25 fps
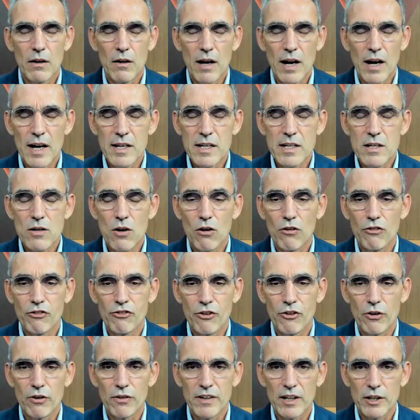any
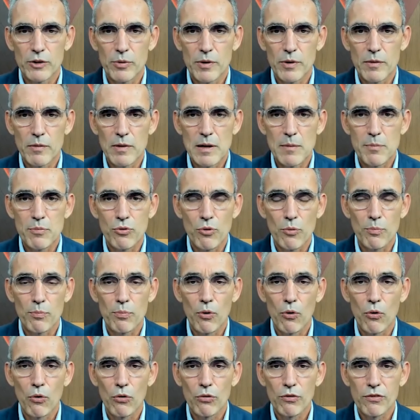offer that we will
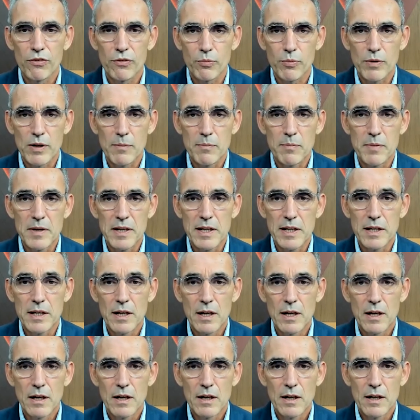propose will be
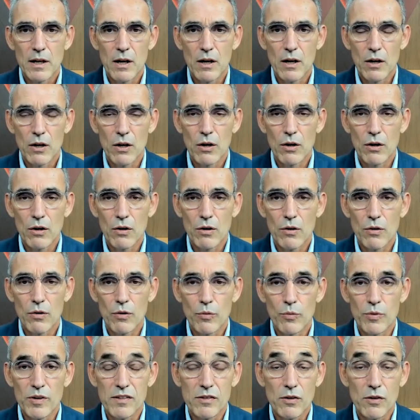
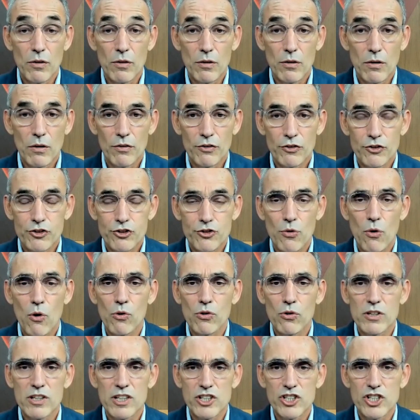with a
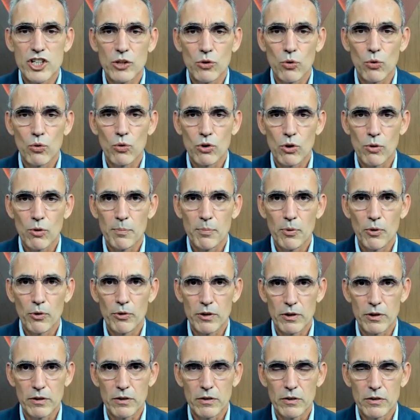strong digital
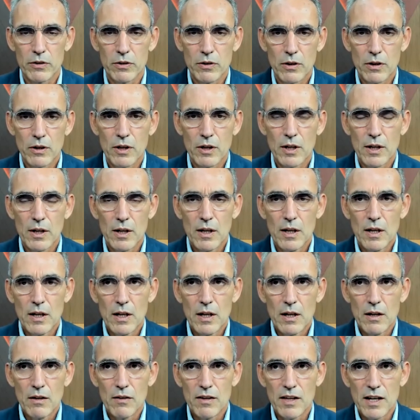component.
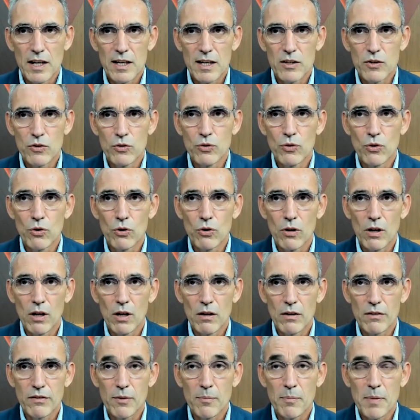Then, you
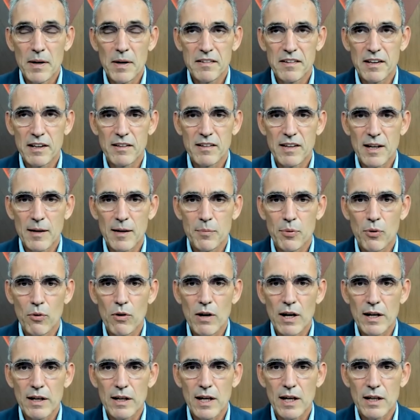know, the best example
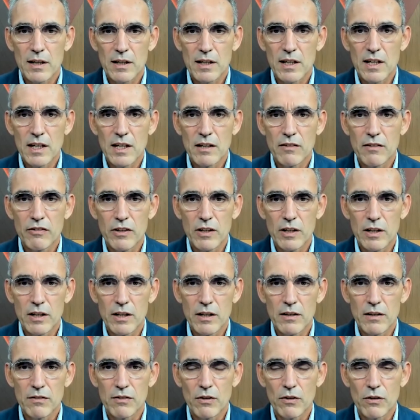I can give
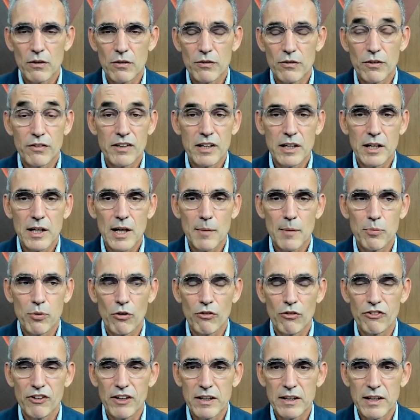is the Singapore
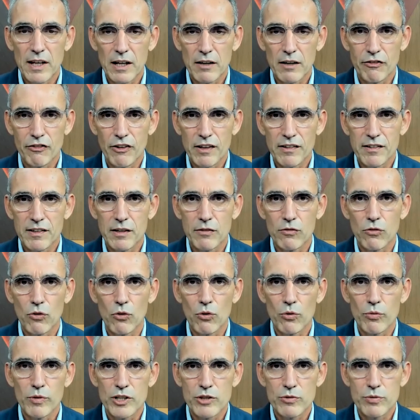FinTech
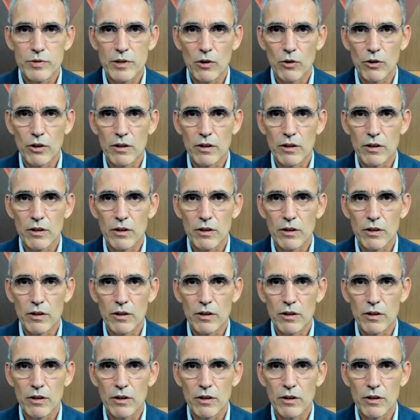Festival, which we